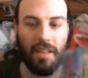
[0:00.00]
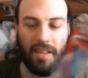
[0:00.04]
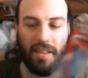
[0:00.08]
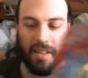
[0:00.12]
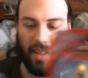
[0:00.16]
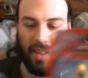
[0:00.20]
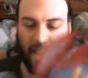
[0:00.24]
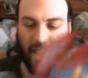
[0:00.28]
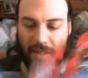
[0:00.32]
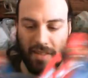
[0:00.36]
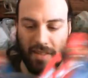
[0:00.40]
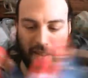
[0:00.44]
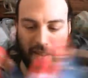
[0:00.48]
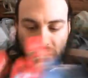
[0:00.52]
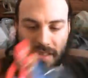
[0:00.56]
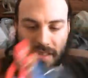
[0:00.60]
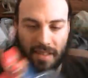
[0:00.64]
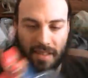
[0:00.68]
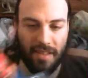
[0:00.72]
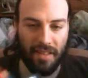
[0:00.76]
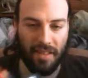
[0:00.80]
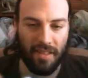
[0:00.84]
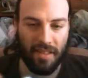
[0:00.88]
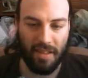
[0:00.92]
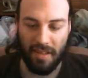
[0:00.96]
to get
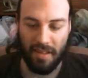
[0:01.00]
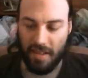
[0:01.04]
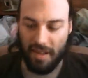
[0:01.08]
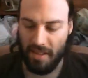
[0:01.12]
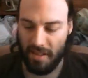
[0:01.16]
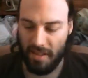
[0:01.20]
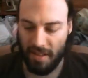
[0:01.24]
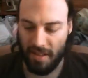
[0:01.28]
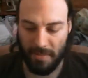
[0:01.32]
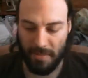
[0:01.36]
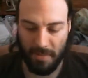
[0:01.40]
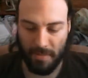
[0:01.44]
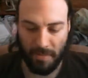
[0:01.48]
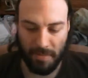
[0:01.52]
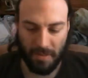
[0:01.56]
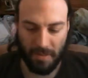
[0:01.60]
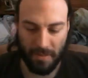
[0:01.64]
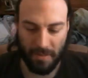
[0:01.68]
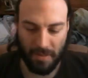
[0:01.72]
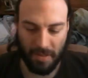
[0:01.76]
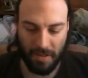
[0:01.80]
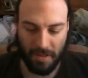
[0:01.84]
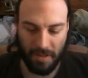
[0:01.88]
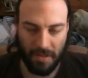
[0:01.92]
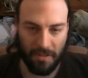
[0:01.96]
these.
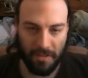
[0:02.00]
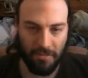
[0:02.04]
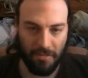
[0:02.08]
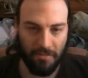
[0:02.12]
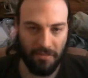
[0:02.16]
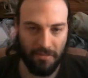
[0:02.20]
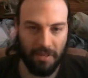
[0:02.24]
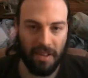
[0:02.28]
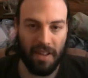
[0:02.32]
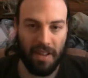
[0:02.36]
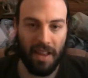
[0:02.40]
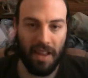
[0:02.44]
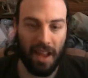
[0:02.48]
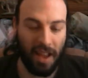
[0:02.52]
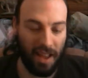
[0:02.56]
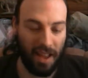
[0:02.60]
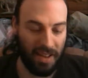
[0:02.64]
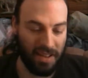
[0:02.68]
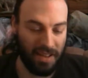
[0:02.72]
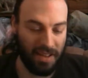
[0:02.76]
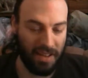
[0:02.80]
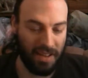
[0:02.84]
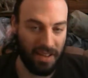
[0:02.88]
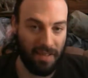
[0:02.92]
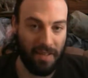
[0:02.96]
Really,
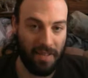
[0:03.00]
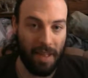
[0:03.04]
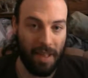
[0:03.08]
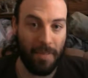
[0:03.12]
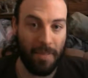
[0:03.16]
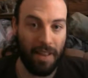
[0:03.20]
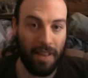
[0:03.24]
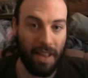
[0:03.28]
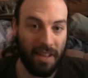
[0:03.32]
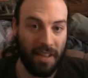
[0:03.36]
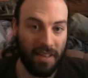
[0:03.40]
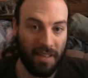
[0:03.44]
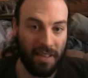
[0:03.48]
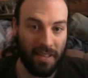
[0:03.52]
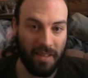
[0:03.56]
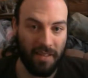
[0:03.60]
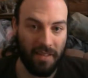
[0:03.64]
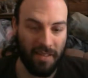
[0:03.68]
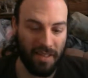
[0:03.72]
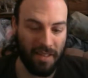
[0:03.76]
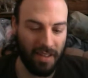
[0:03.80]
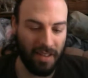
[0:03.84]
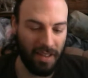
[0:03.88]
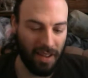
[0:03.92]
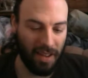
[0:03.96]
actually, I'm liking the
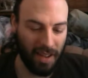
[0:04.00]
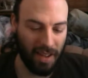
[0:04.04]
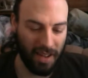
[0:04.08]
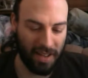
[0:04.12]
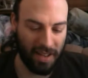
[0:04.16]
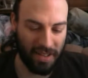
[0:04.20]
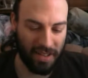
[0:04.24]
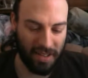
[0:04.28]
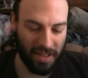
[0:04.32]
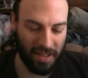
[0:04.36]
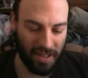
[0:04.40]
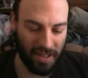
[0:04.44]
series a lot.